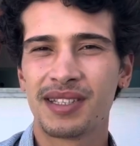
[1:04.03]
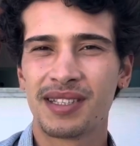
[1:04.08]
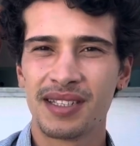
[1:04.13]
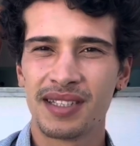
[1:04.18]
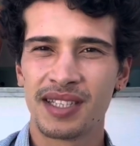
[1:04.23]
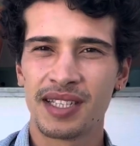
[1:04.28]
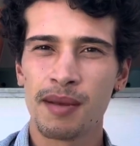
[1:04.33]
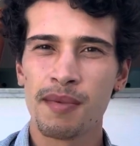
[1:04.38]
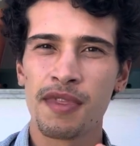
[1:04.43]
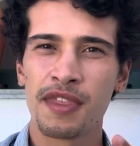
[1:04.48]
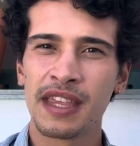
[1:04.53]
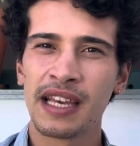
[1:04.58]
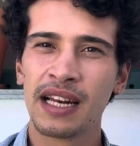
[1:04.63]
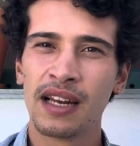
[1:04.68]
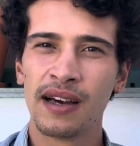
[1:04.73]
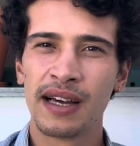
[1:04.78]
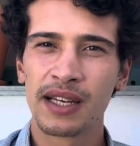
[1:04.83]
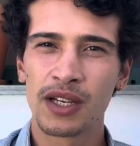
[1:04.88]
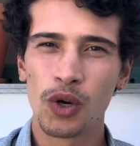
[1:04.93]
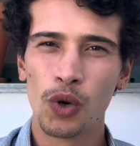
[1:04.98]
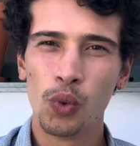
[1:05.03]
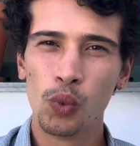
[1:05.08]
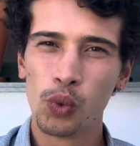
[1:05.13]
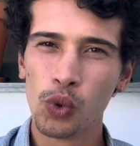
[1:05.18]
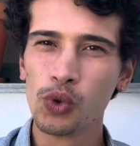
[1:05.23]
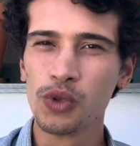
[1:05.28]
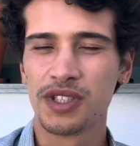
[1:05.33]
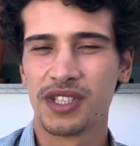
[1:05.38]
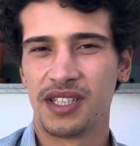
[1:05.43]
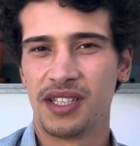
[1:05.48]
something like
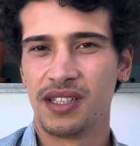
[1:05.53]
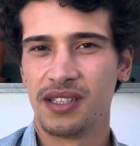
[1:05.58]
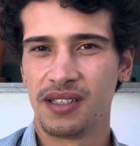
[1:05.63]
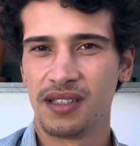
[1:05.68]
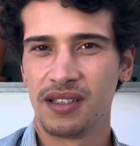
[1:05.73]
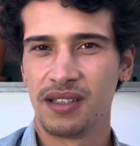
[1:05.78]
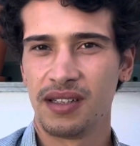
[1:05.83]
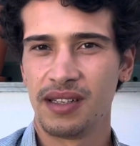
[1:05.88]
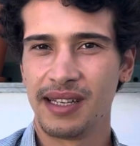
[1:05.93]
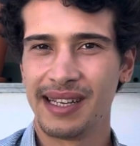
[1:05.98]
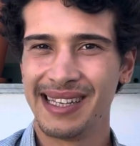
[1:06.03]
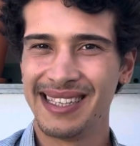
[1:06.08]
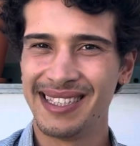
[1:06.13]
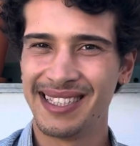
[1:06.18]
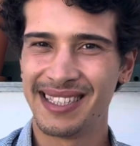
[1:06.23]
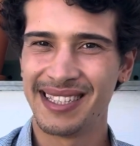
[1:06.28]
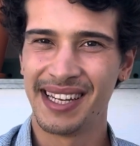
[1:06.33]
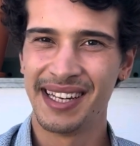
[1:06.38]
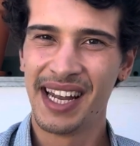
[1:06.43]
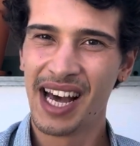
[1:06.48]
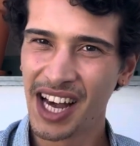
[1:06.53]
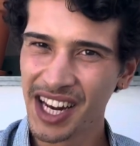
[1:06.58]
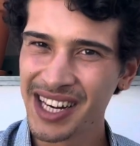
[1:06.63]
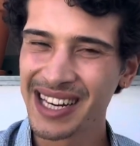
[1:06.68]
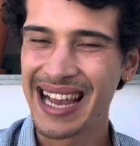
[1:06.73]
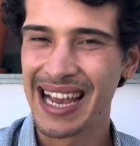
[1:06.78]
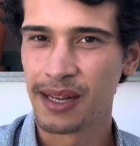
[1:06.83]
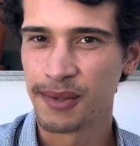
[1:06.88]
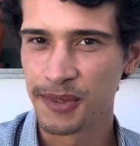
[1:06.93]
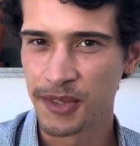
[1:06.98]
water is an
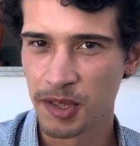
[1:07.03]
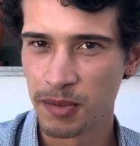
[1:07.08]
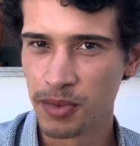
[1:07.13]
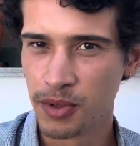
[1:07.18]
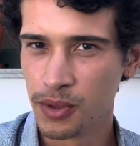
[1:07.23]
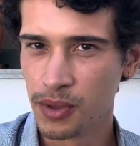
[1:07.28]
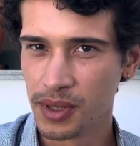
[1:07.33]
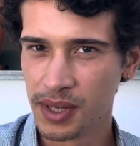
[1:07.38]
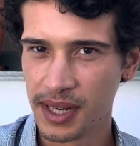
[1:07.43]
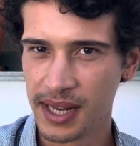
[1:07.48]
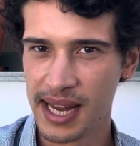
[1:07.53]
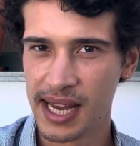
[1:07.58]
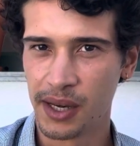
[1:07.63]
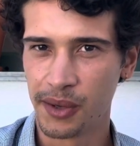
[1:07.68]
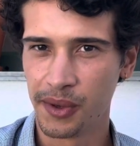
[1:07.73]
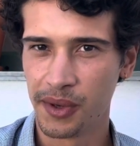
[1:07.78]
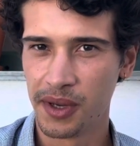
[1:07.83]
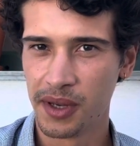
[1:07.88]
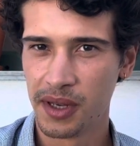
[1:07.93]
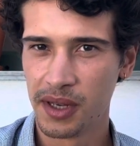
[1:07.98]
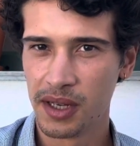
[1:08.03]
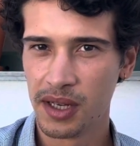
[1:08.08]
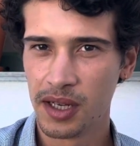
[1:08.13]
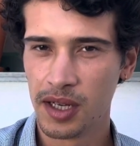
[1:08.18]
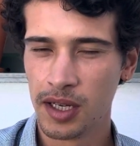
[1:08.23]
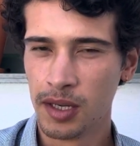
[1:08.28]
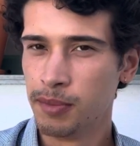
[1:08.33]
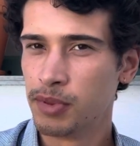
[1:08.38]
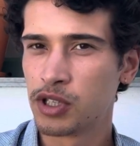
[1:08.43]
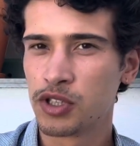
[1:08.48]
uncountable noun
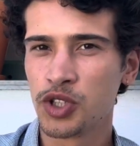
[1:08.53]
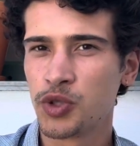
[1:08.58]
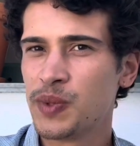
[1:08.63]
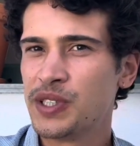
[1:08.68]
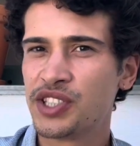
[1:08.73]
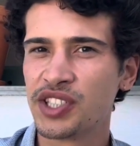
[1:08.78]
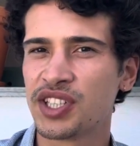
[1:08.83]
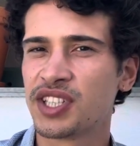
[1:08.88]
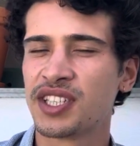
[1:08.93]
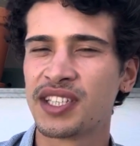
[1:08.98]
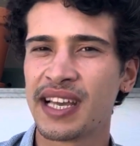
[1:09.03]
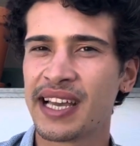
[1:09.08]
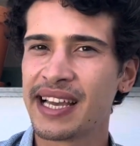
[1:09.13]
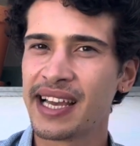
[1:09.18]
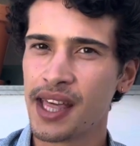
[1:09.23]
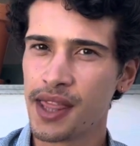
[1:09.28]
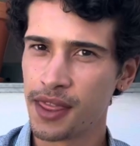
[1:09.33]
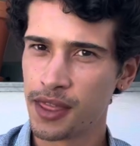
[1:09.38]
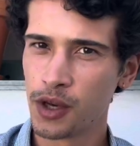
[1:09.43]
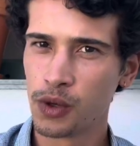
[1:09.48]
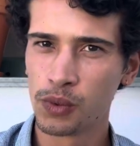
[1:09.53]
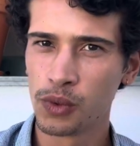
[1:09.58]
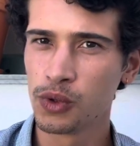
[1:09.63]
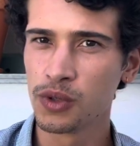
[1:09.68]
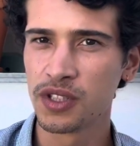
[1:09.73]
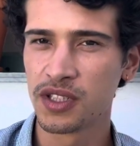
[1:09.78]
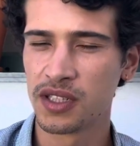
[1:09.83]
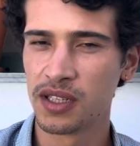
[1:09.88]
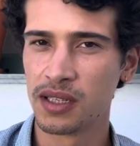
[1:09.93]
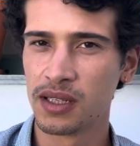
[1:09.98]
because we just say the
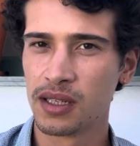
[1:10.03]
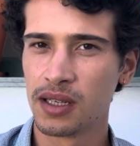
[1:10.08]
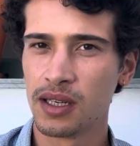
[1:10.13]
water.